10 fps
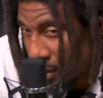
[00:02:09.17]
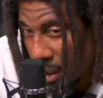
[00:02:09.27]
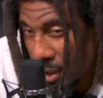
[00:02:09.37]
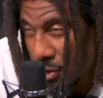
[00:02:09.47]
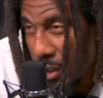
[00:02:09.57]
So I
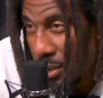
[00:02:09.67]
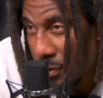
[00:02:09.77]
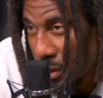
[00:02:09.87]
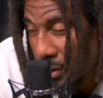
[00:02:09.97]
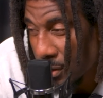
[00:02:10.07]
got to
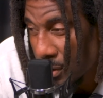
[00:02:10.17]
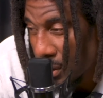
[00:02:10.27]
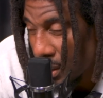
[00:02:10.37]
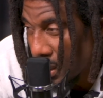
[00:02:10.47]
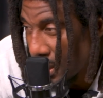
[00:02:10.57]
transfer.
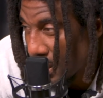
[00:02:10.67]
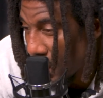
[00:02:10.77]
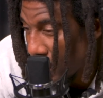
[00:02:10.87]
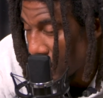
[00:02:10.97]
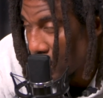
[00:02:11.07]
And he
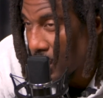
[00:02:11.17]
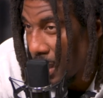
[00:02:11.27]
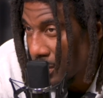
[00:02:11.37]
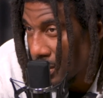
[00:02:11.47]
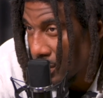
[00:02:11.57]
said, well, there's two
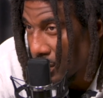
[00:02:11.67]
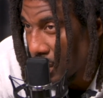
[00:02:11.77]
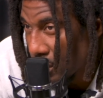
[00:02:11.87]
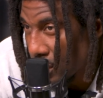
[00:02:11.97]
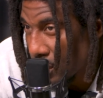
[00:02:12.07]
options you can
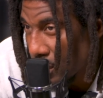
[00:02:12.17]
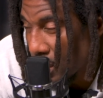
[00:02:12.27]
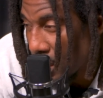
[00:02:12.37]
go to,